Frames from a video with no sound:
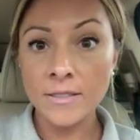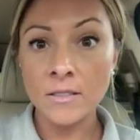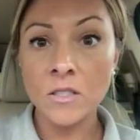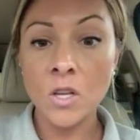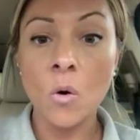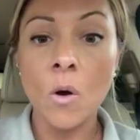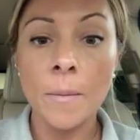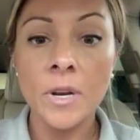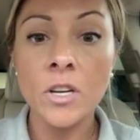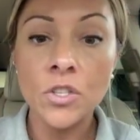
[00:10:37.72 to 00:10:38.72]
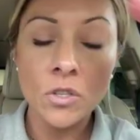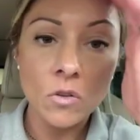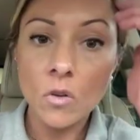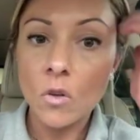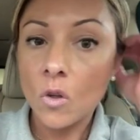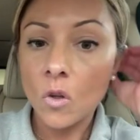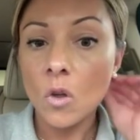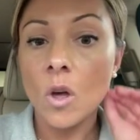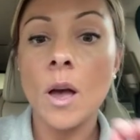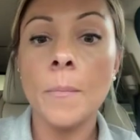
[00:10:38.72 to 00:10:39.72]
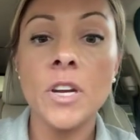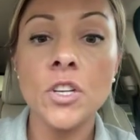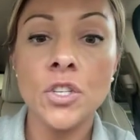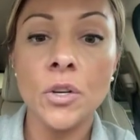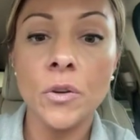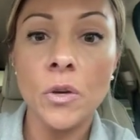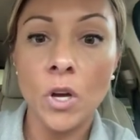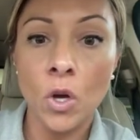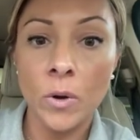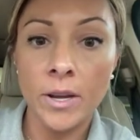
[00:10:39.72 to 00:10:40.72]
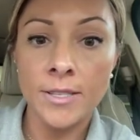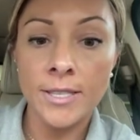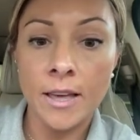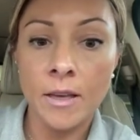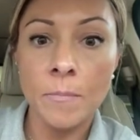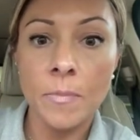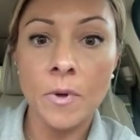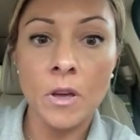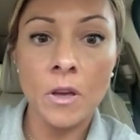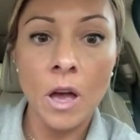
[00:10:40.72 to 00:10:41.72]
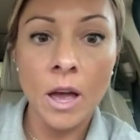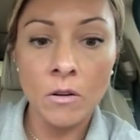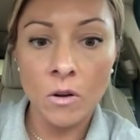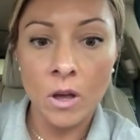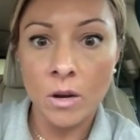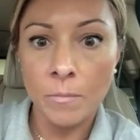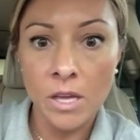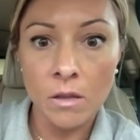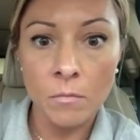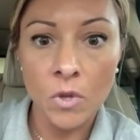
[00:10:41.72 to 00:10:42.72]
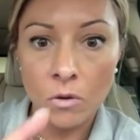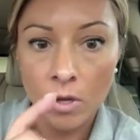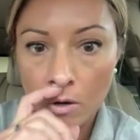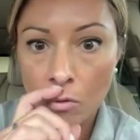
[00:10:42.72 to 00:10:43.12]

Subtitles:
Okay, so I'm gonna show you a quick tip. I don't know how to mute